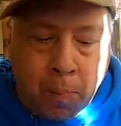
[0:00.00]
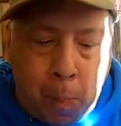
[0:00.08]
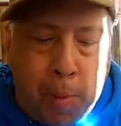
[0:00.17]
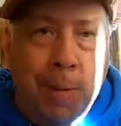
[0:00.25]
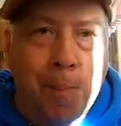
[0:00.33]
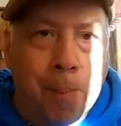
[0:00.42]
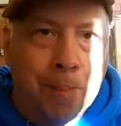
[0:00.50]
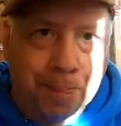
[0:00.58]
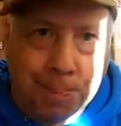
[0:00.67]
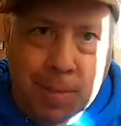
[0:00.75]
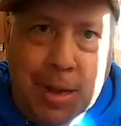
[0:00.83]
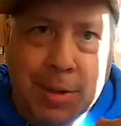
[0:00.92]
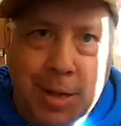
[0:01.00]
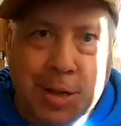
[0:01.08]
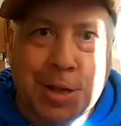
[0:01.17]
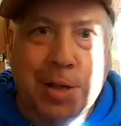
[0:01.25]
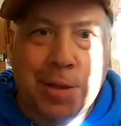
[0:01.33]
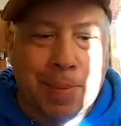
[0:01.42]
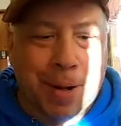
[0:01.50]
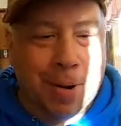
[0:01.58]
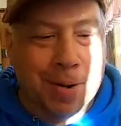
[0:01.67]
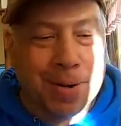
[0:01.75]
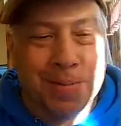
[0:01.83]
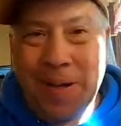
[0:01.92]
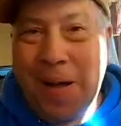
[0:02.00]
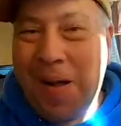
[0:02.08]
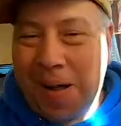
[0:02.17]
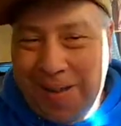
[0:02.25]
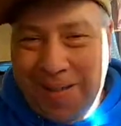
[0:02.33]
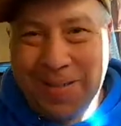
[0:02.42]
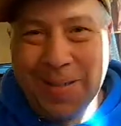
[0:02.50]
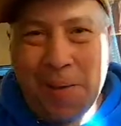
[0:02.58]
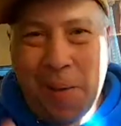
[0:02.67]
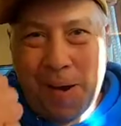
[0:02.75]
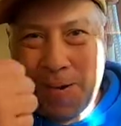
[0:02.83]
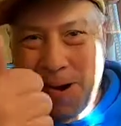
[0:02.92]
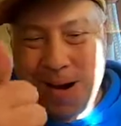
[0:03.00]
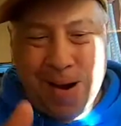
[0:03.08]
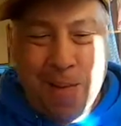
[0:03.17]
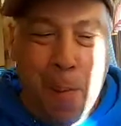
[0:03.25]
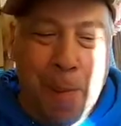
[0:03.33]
but it does need the butter. All right.